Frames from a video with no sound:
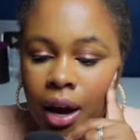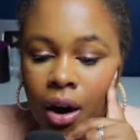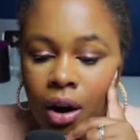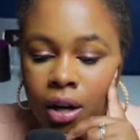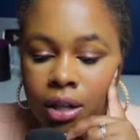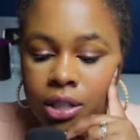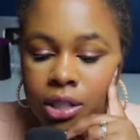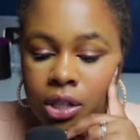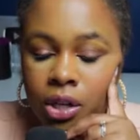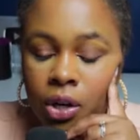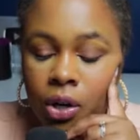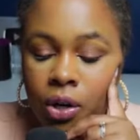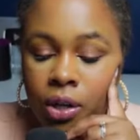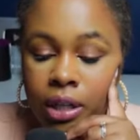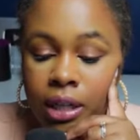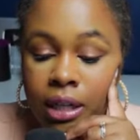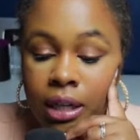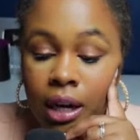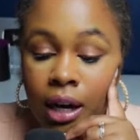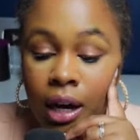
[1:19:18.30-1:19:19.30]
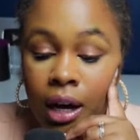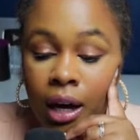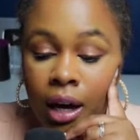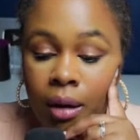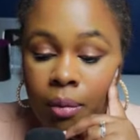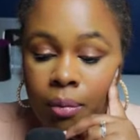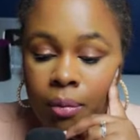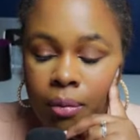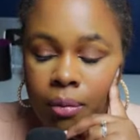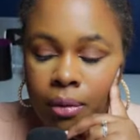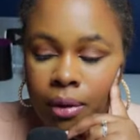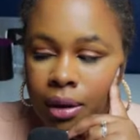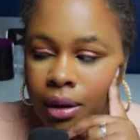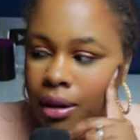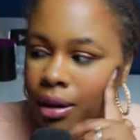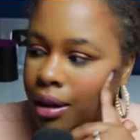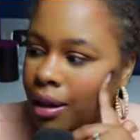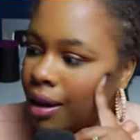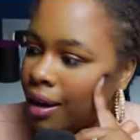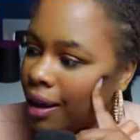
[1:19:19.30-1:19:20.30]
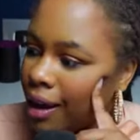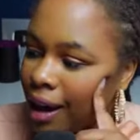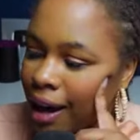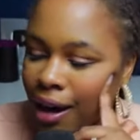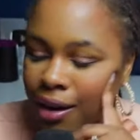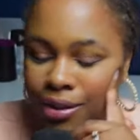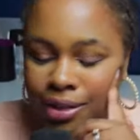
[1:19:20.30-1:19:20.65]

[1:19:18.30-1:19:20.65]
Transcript: turning up out there.